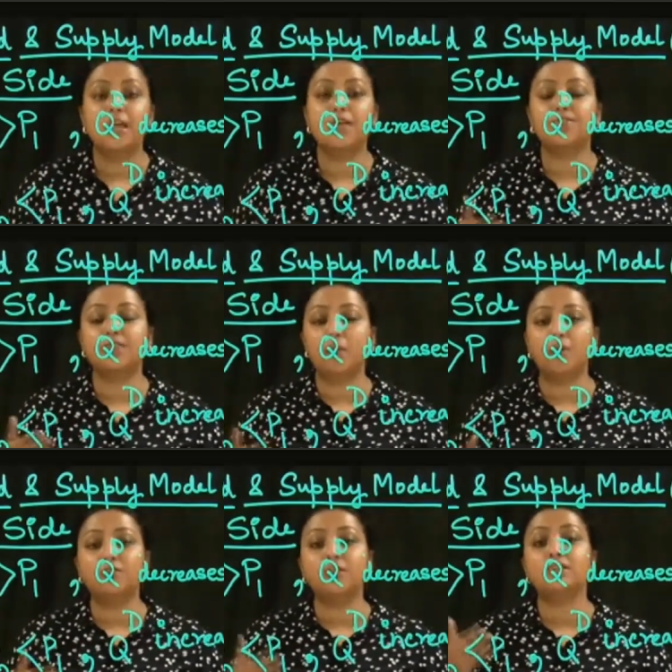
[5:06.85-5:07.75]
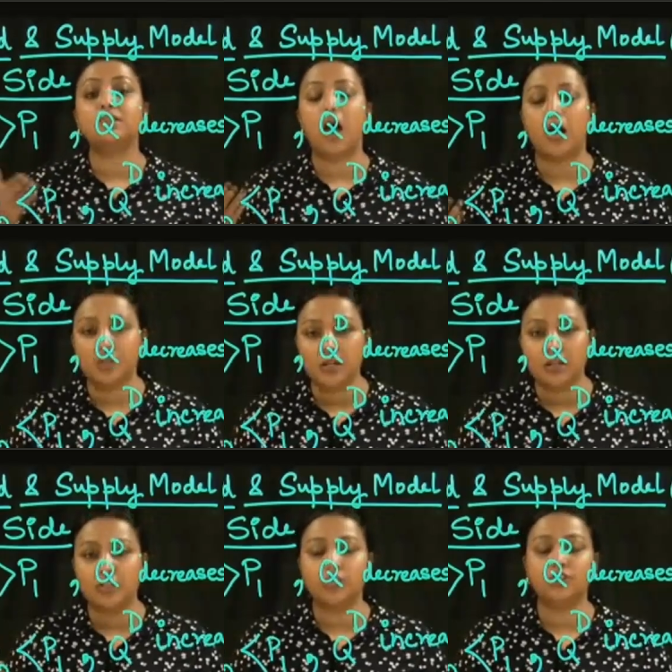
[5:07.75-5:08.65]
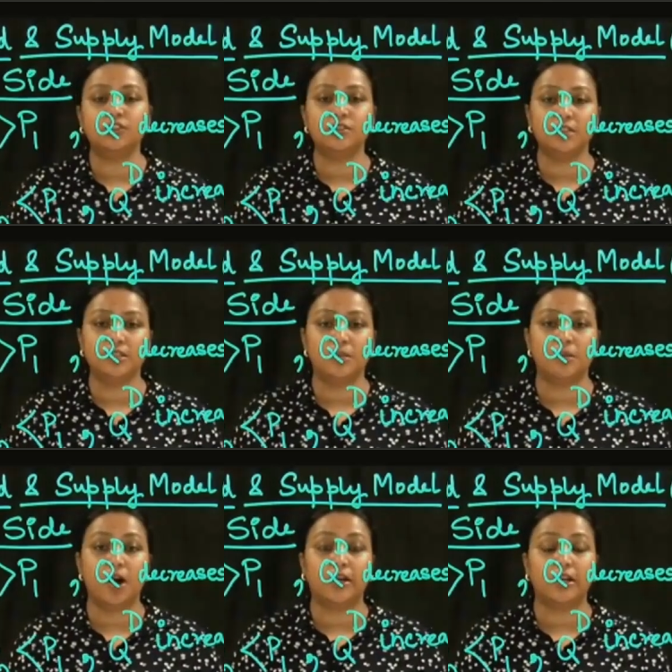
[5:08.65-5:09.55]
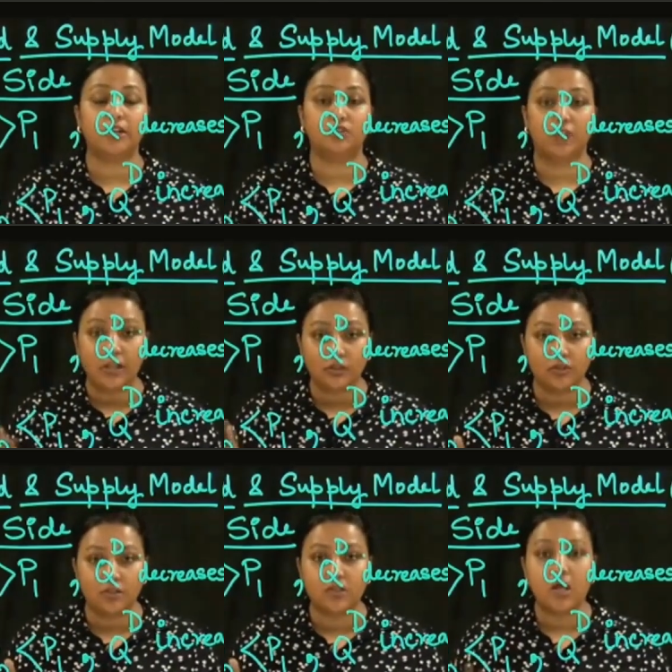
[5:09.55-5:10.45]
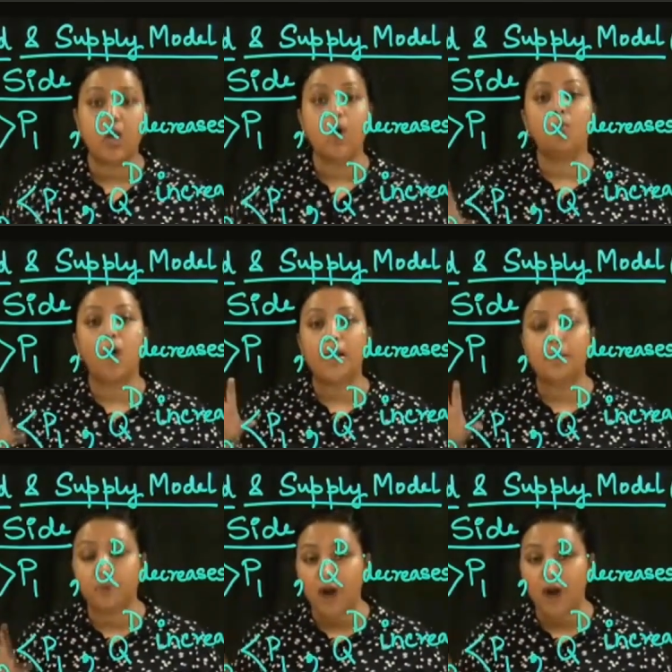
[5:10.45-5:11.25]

if some of these other conditions in the market changes while